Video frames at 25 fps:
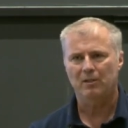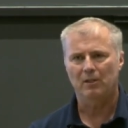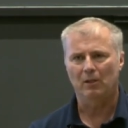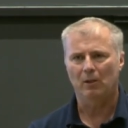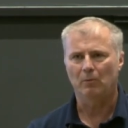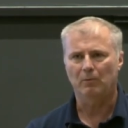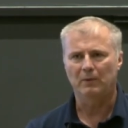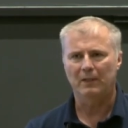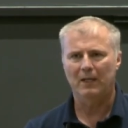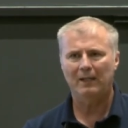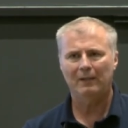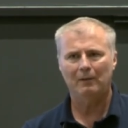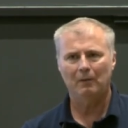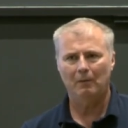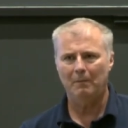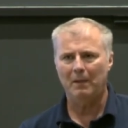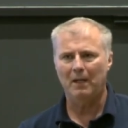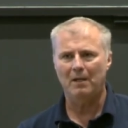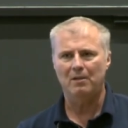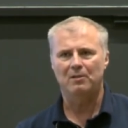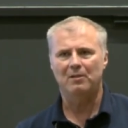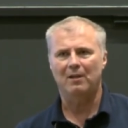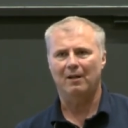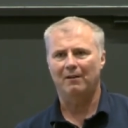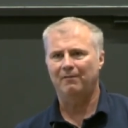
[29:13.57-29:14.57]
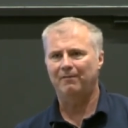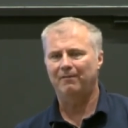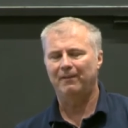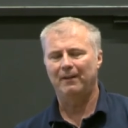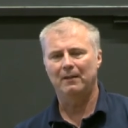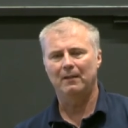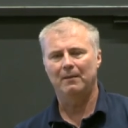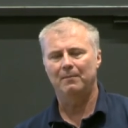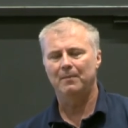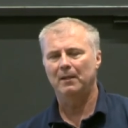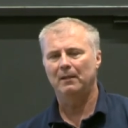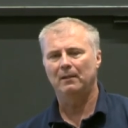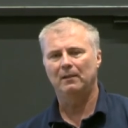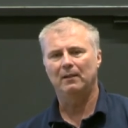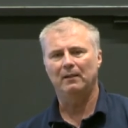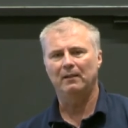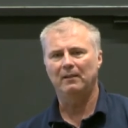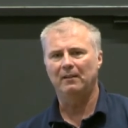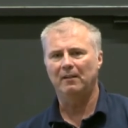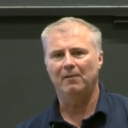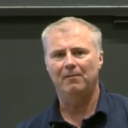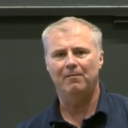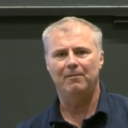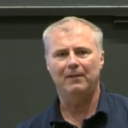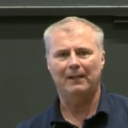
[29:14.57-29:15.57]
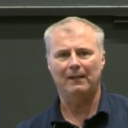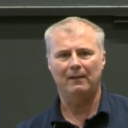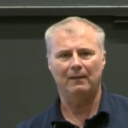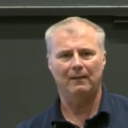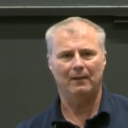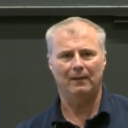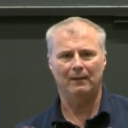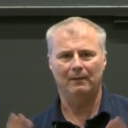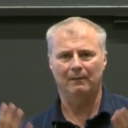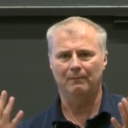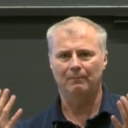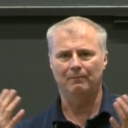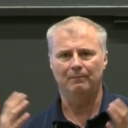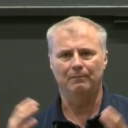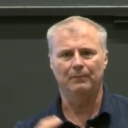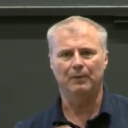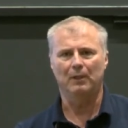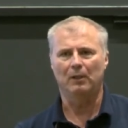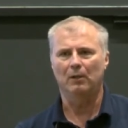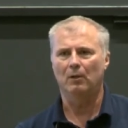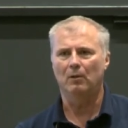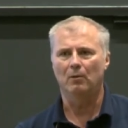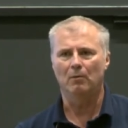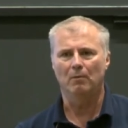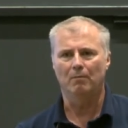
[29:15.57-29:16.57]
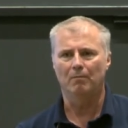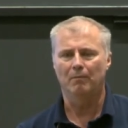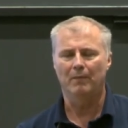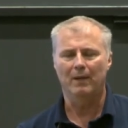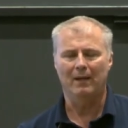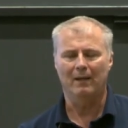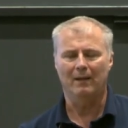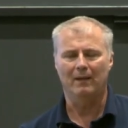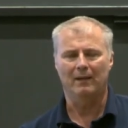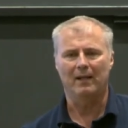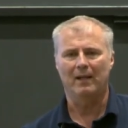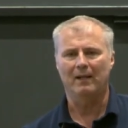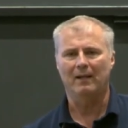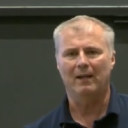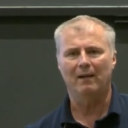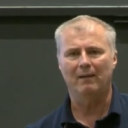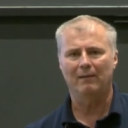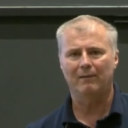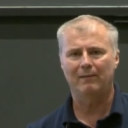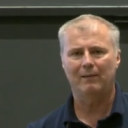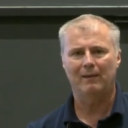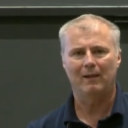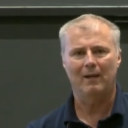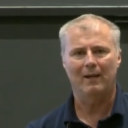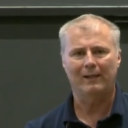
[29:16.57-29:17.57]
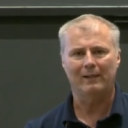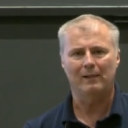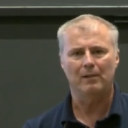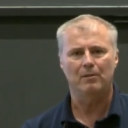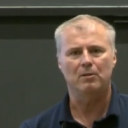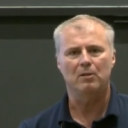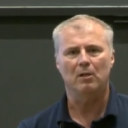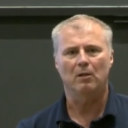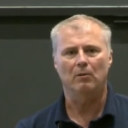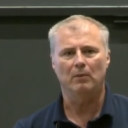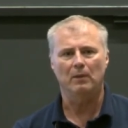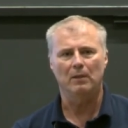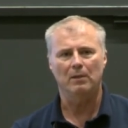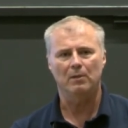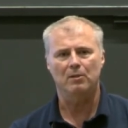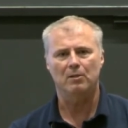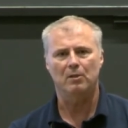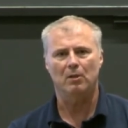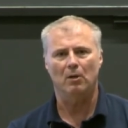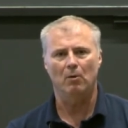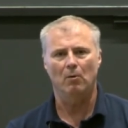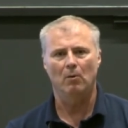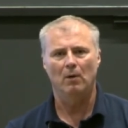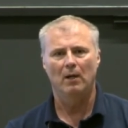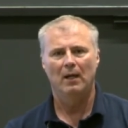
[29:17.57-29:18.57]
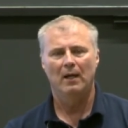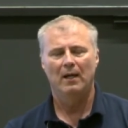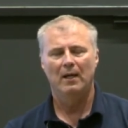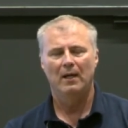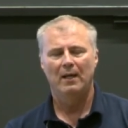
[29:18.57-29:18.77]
You know, their domains are fundamentally different than, you know, again, healthcare and so on. So